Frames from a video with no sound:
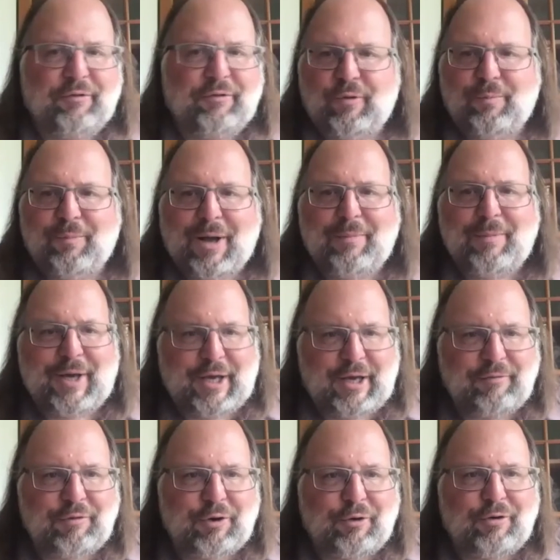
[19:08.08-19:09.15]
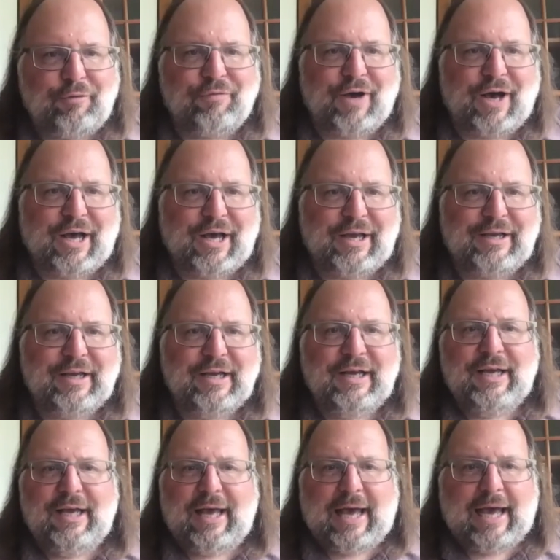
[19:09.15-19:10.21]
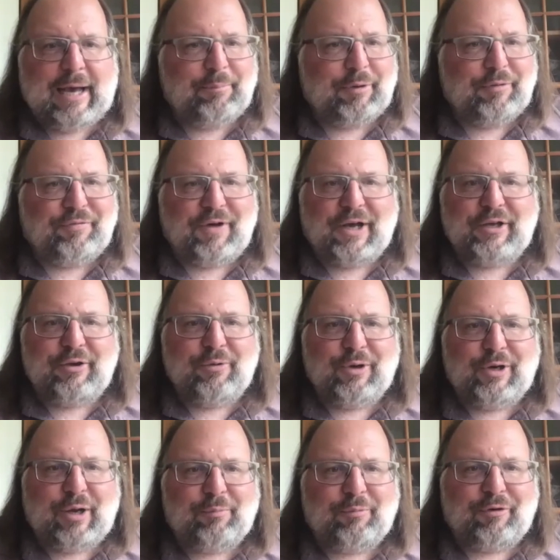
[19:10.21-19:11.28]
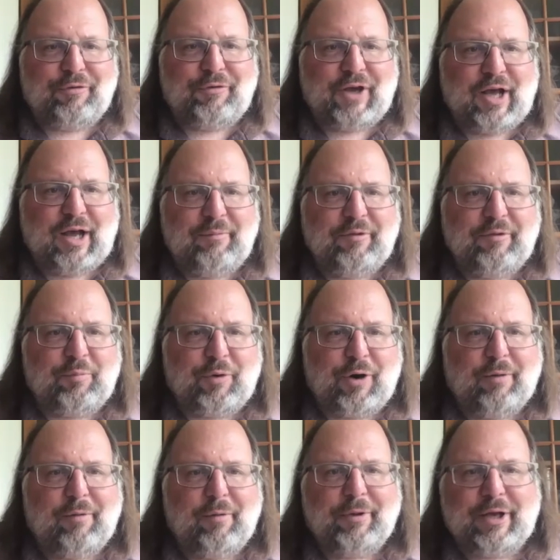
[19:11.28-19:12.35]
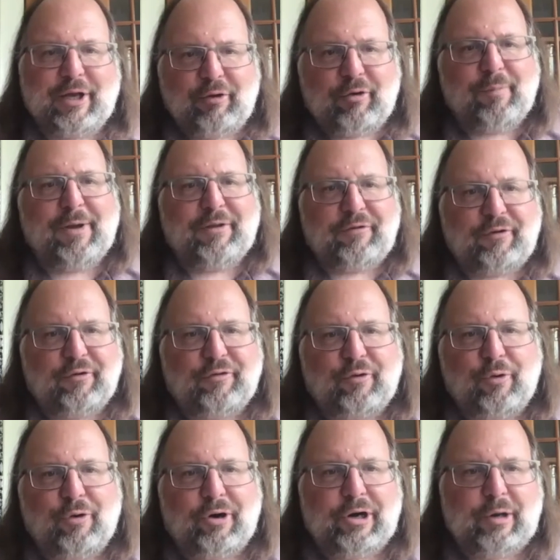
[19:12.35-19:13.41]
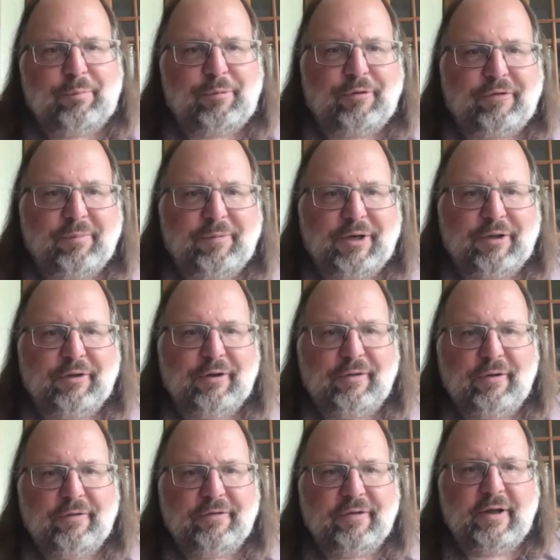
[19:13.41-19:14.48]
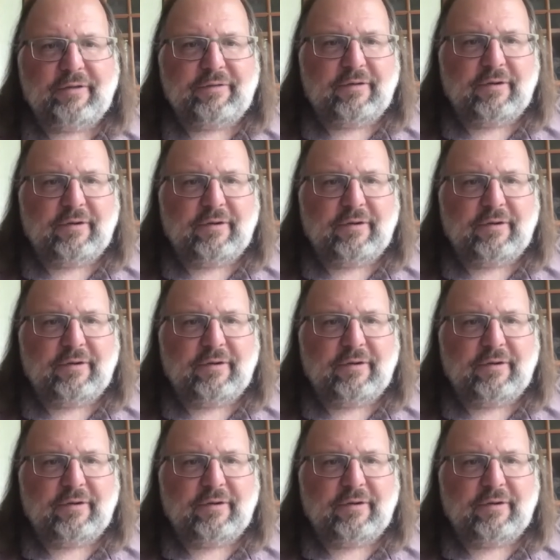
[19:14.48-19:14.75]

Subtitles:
from my behavior. If I amplify you a number of times, it probably increments your score up or something along those lines.